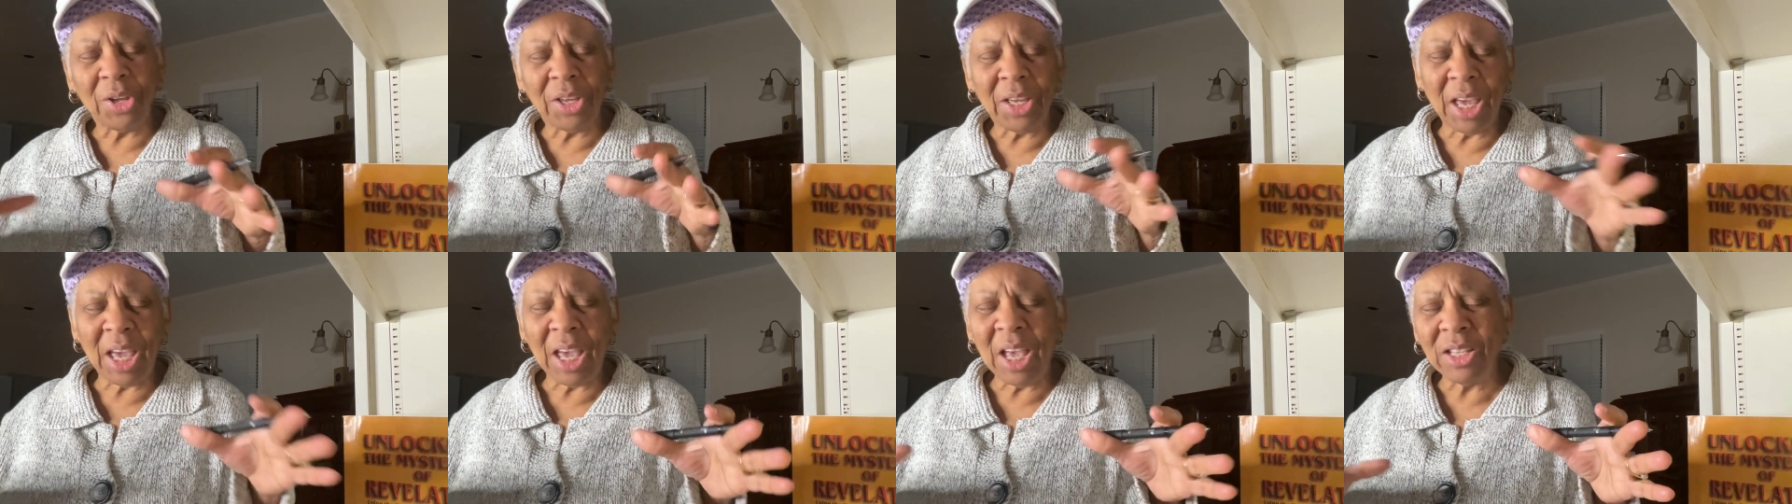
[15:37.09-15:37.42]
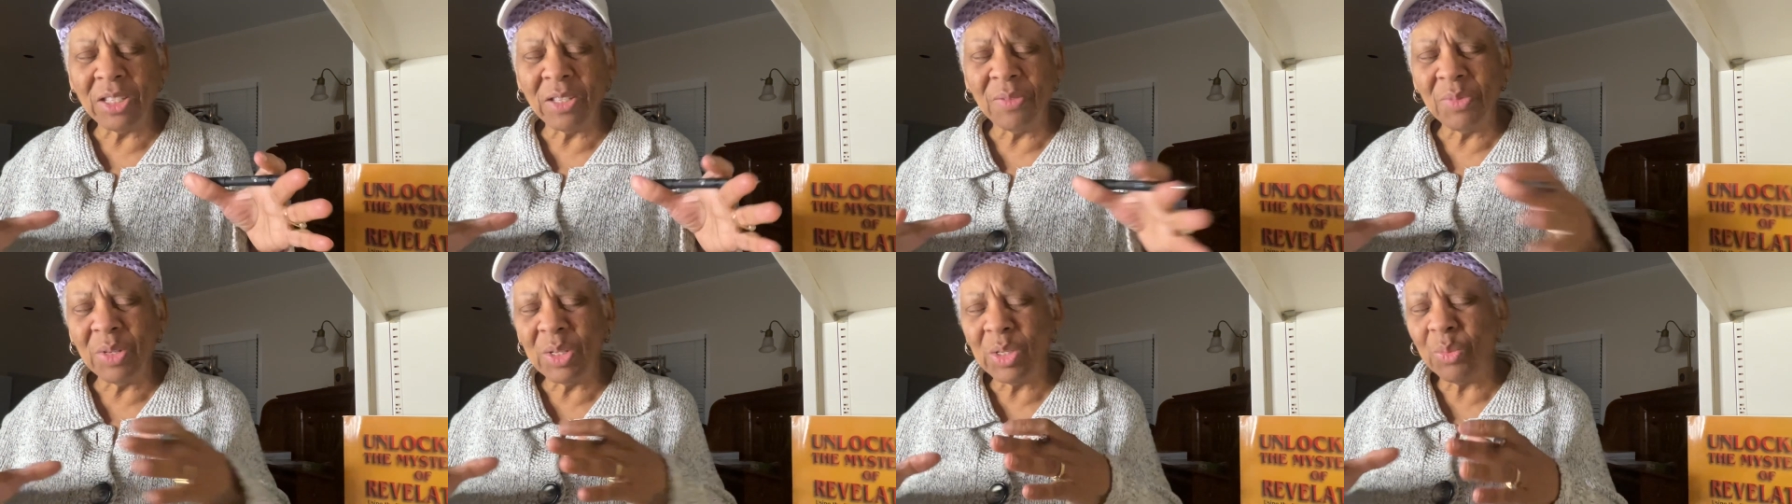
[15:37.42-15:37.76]
cares
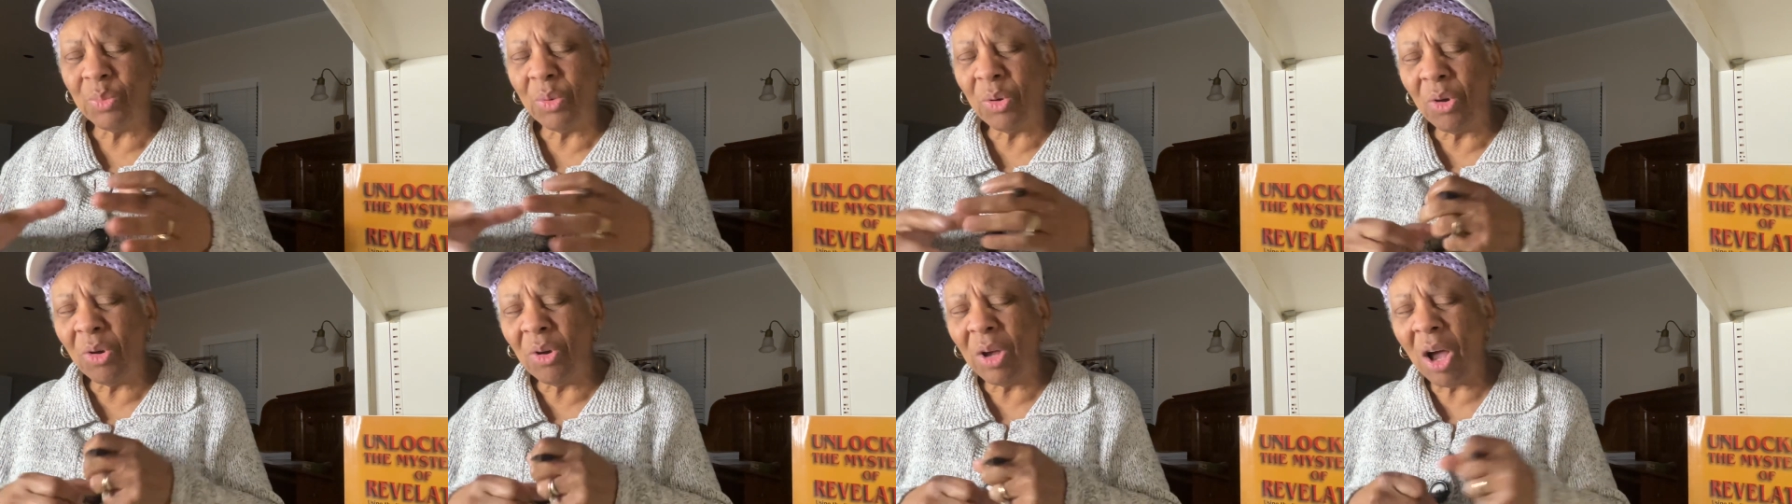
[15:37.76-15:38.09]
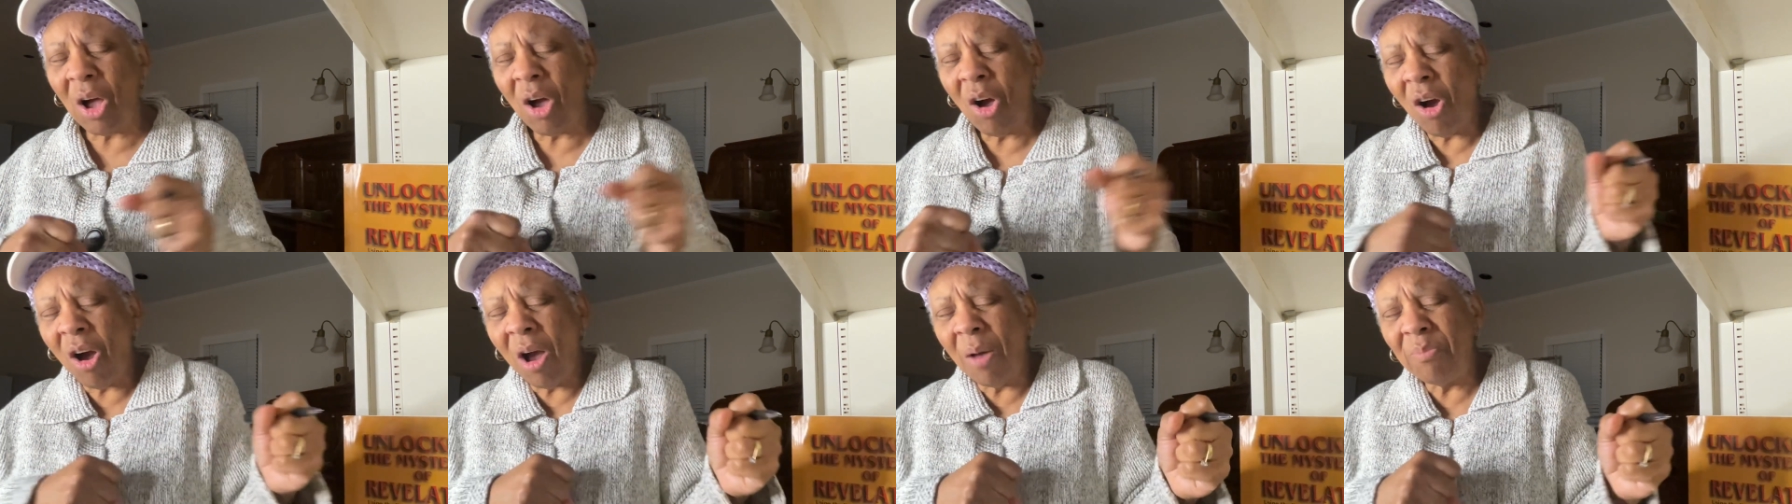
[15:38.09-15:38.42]
of this world, our
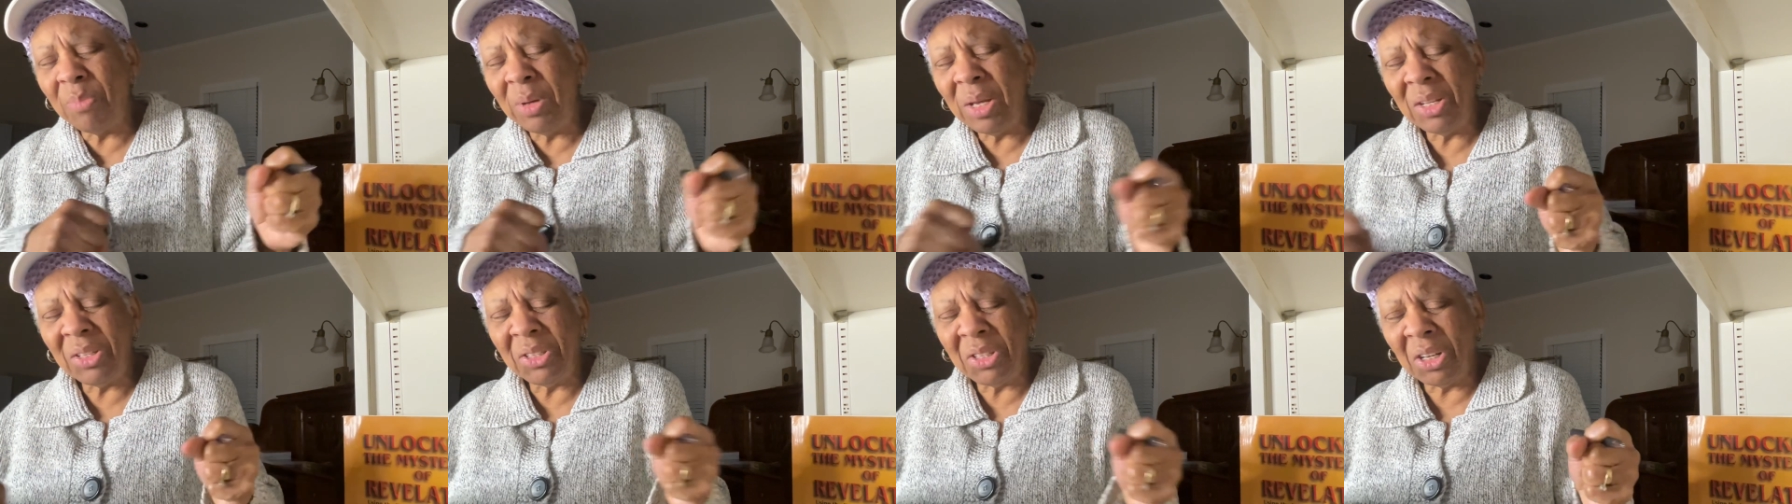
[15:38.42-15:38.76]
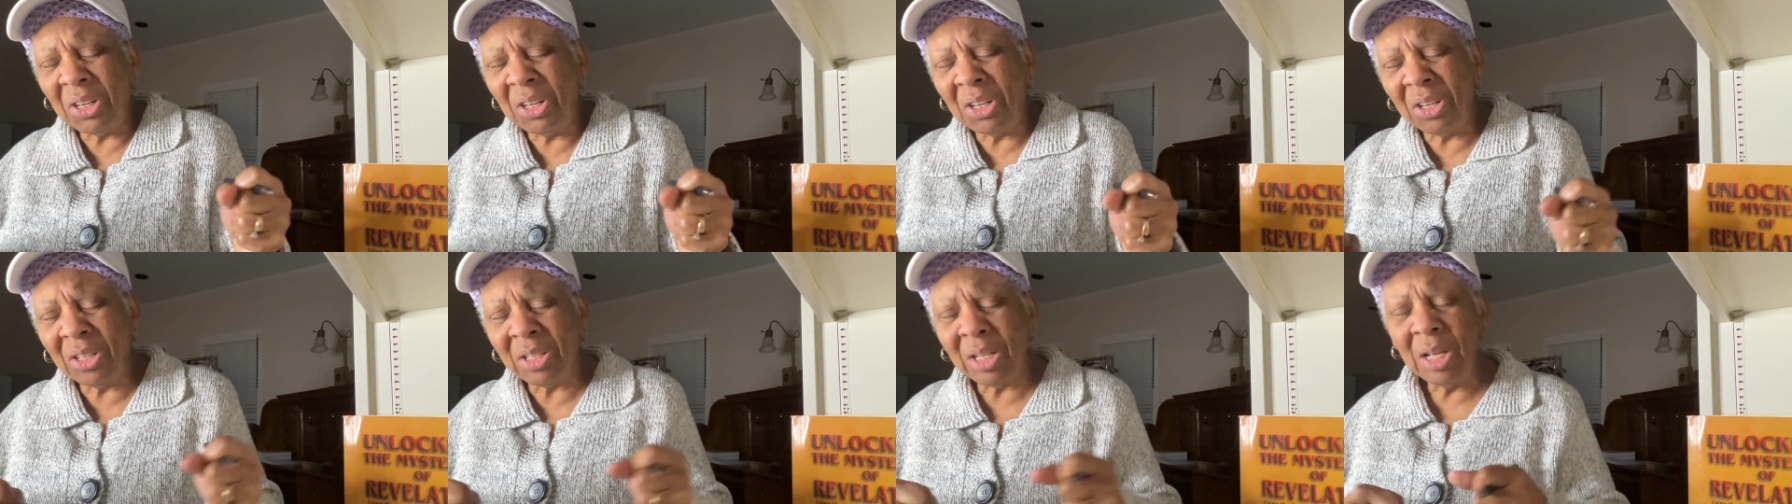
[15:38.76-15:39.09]
heart being
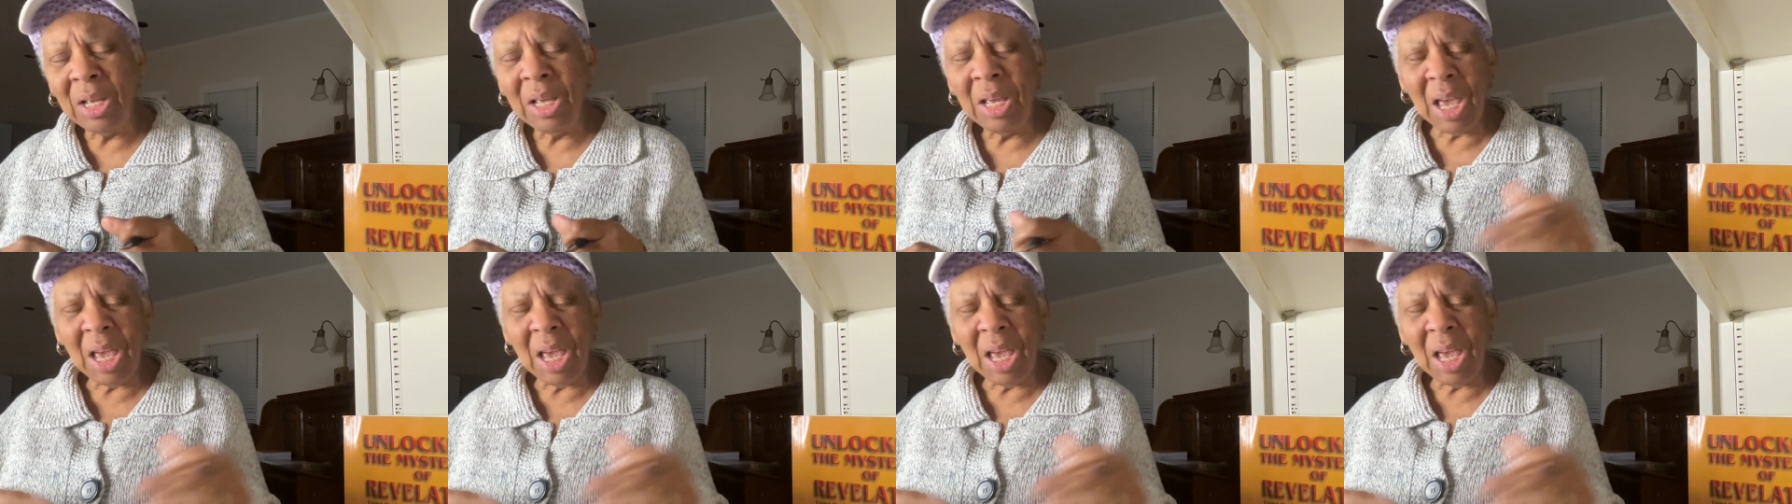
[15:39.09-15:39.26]
tugged.